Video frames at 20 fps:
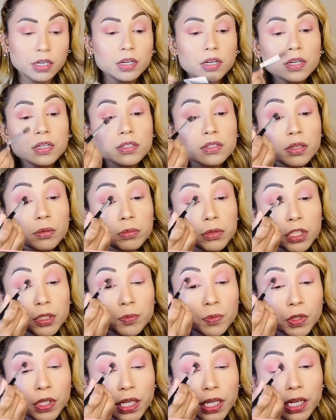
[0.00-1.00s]
So I'm just
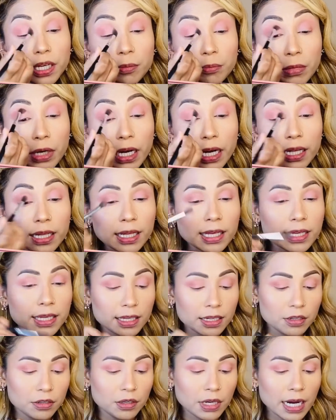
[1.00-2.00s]
putting in my
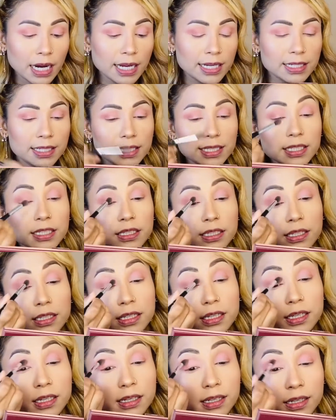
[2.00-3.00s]
eyelid
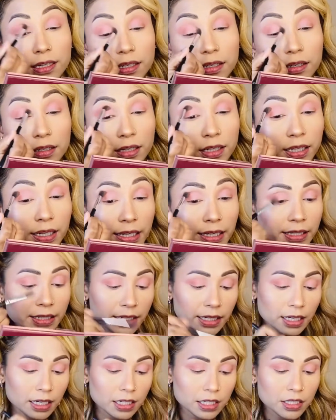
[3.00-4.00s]

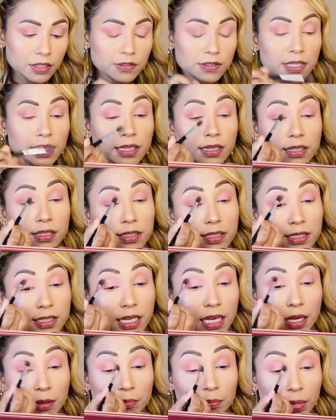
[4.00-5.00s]
area using the
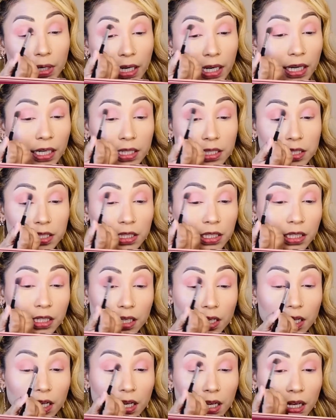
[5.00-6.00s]
same brush,
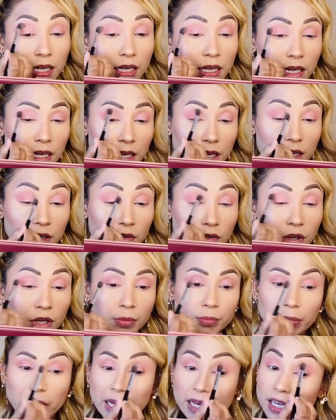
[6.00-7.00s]
going
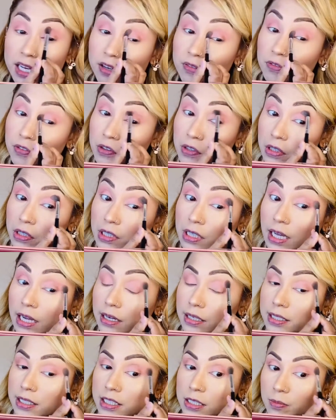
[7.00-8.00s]
back and forth and
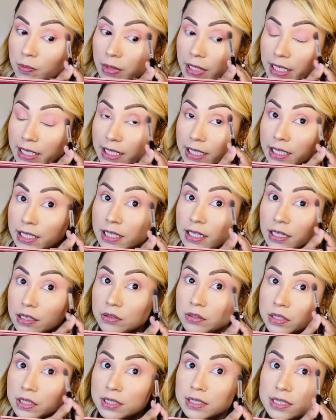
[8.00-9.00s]
just blending it out
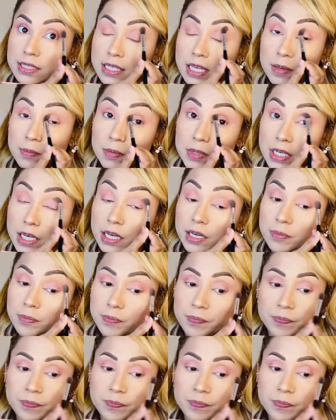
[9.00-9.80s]
in the same time.